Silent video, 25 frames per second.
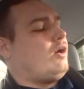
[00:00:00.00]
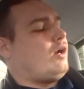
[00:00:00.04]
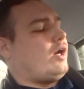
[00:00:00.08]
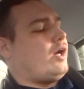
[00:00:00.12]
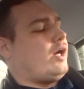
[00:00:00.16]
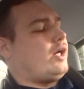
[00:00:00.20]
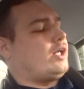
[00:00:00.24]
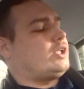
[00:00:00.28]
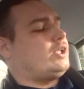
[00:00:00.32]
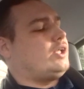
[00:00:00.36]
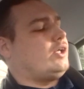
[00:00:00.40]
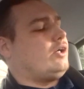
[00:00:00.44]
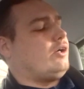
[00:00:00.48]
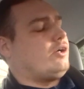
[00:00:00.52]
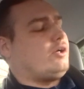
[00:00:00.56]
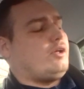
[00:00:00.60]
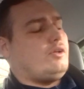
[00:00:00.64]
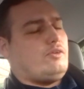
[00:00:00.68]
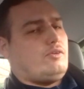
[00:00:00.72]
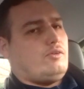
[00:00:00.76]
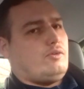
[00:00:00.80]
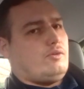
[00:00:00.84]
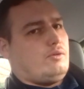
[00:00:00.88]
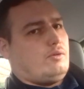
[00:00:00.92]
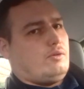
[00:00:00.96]
actually got
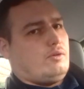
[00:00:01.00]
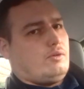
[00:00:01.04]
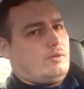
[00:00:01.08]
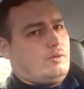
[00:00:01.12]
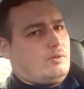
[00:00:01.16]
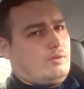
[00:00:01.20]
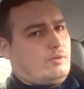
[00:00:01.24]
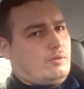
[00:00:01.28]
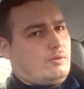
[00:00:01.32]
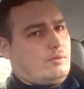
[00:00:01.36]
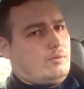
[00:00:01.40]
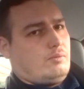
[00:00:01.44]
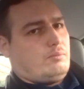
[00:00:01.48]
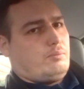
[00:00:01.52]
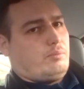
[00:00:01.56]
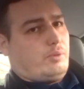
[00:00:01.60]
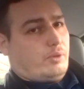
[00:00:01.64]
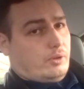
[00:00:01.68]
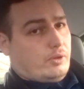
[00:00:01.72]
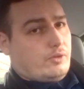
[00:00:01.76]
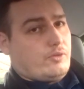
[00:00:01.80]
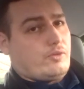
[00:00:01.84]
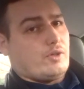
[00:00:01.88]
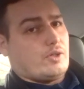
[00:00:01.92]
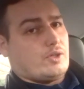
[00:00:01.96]
into
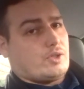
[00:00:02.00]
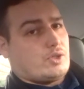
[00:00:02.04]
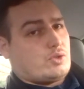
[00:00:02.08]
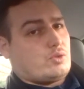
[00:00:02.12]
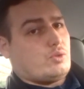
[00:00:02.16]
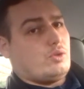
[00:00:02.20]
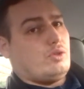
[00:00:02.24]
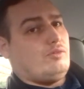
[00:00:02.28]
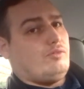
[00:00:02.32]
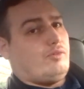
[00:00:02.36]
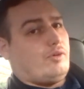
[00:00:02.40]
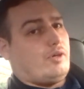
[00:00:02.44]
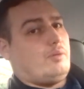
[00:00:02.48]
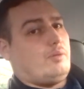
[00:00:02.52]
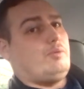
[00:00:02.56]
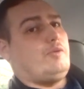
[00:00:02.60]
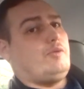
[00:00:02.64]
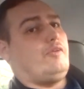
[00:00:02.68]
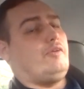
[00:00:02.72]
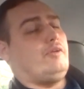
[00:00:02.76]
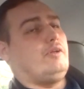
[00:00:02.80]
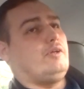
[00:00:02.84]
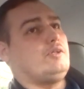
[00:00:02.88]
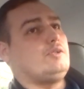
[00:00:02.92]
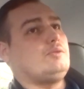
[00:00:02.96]
politics through
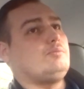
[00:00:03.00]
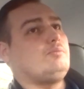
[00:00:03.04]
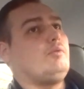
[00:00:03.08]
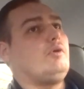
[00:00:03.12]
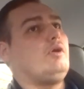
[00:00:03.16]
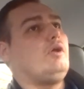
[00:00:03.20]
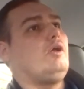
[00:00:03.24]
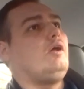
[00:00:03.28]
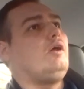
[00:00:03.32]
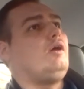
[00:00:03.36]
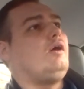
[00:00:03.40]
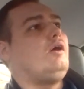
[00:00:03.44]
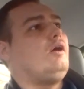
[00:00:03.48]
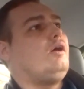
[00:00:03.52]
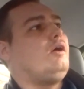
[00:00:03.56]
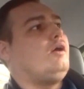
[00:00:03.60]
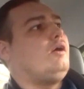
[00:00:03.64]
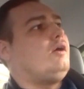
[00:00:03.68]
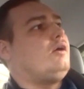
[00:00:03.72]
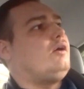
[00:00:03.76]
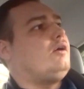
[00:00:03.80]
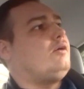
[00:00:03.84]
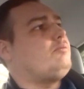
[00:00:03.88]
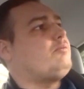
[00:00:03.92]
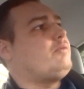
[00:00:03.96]
environmentalism.
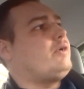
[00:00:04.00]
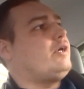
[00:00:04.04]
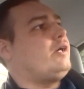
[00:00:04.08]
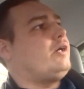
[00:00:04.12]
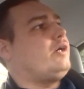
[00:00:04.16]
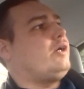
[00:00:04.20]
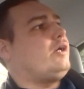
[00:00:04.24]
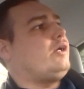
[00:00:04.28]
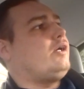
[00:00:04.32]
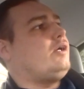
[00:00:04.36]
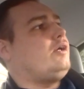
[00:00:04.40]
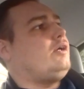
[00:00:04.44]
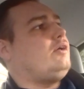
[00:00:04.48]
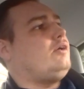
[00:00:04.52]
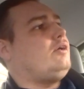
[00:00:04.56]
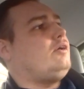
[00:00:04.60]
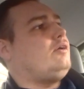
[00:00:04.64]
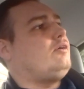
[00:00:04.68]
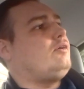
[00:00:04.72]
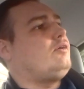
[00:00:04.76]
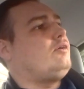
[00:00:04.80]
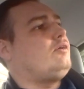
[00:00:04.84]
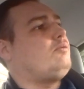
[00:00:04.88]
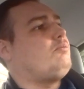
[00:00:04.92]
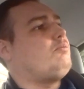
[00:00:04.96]
My
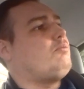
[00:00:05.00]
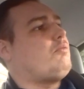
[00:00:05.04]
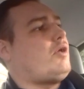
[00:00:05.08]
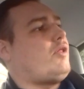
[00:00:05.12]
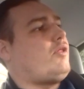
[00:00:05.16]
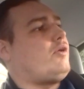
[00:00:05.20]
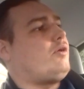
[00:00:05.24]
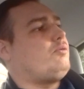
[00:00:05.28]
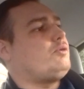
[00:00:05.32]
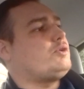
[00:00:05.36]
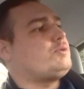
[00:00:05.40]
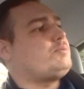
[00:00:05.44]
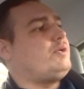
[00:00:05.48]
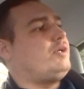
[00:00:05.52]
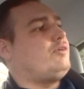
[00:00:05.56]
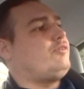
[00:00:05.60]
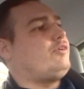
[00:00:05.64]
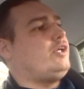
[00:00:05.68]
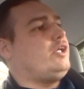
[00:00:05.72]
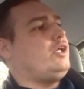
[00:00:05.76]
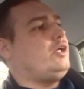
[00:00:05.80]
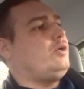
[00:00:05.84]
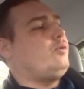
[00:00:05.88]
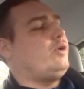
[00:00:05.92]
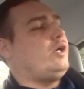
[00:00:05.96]
mother was a bit of a
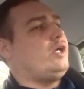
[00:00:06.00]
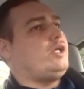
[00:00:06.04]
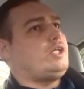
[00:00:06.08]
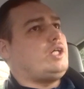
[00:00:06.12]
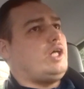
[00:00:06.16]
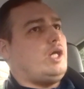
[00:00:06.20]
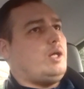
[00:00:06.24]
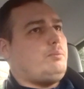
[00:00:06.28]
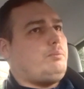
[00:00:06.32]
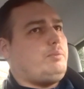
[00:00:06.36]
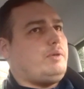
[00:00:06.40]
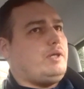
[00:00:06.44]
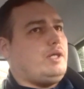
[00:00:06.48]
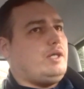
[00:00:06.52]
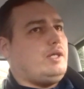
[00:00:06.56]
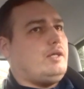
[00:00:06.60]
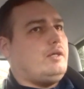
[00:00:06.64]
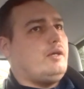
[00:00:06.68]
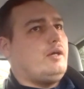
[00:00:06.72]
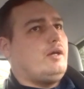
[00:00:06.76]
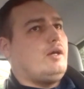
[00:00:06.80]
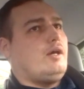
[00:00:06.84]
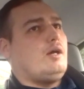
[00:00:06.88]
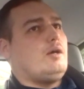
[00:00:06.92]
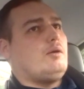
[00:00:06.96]
new age hippie.
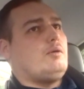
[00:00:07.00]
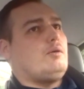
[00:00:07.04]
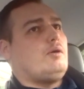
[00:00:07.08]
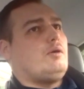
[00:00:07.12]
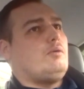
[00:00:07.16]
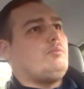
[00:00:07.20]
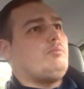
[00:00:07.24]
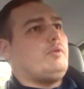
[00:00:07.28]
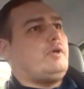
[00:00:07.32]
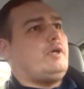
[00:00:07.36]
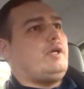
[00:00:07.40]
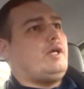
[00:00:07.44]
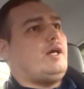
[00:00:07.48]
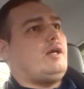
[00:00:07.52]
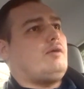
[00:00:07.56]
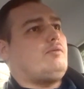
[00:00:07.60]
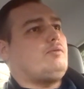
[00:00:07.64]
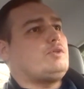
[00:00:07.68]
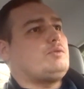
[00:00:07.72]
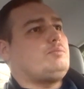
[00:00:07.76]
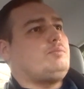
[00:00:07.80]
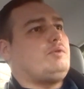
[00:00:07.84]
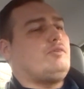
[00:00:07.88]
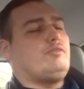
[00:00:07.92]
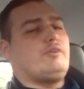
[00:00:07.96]
My dad
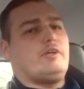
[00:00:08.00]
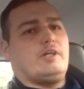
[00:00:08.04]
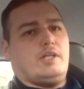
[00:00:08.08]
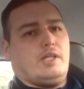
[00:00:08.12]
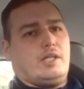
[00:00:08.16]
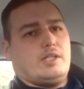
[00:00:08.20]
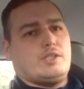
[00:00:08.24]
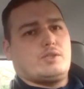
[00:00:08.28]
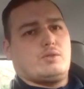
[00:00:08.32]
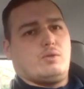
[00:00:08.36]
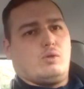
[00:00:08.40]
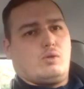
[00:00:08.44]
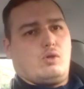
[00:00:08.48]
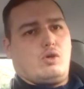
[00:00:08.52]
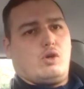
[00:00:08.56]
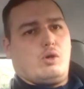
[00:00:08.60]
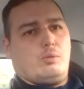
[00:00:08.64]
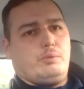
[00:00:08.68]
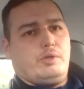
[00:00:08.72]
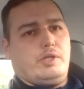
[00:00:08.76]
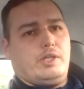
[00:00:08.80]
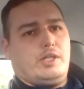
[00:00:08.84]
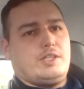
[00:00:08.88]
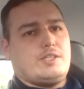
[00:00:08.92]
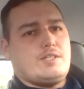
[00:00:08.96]
was a bit of a classical
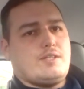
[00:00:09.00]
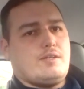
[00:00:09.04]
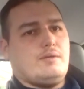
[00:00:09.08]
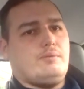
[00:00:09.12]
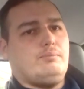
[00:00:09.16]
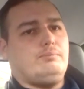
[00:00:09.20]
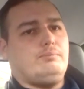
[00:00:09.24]
communist.